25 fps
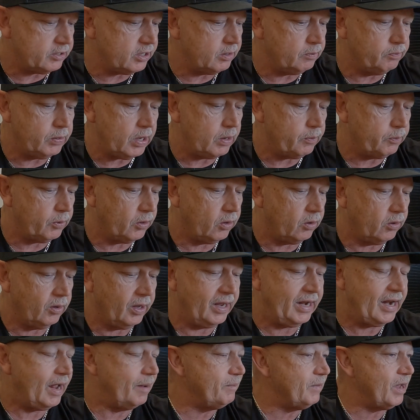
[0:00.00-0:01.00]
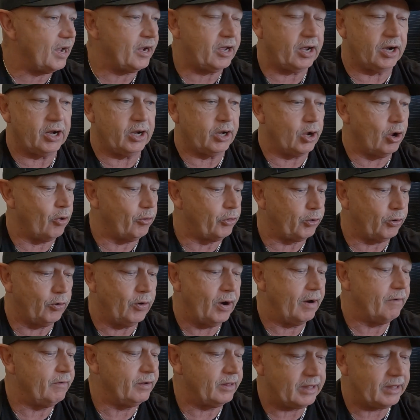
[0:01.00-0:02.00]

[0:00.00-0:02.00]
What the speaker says: I've seen people, and I'm not going to go through